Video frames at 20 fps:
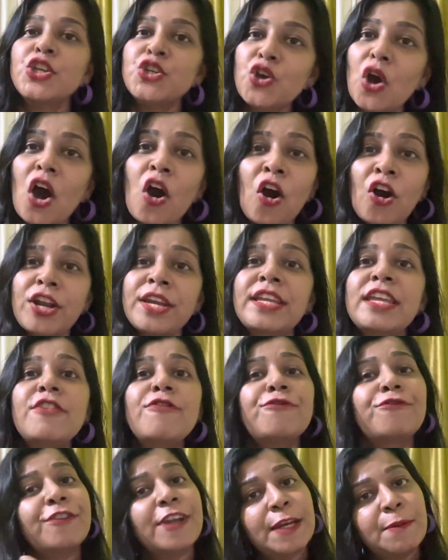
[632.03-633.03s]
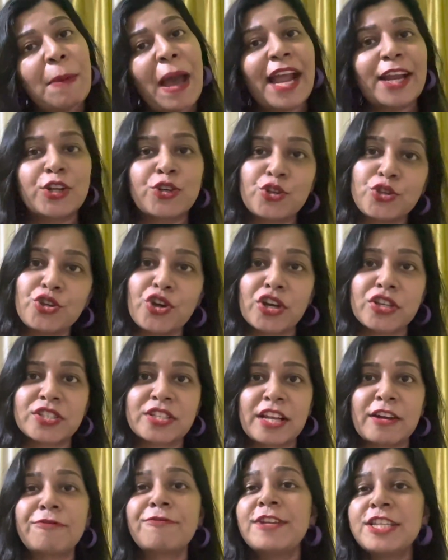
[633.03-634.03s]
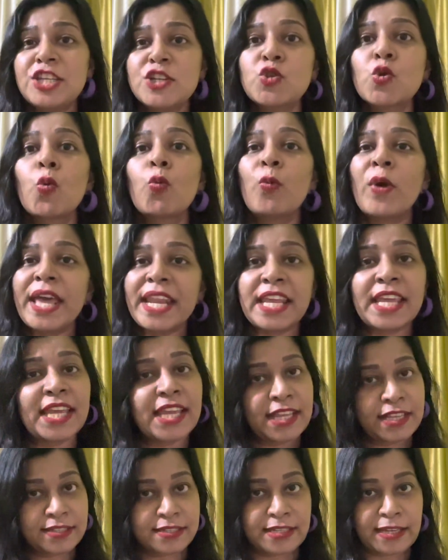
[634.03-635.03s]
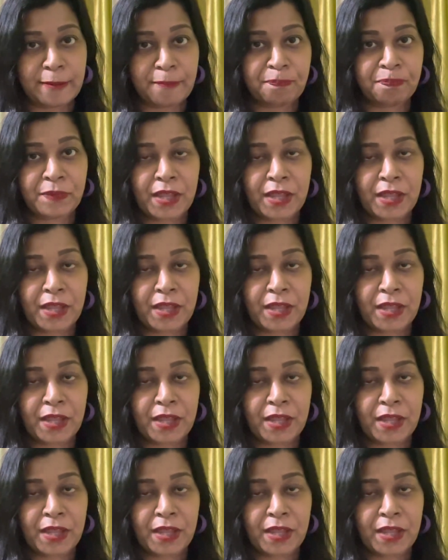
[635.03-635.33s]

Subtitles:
or give feedback to yourself, which is very easy.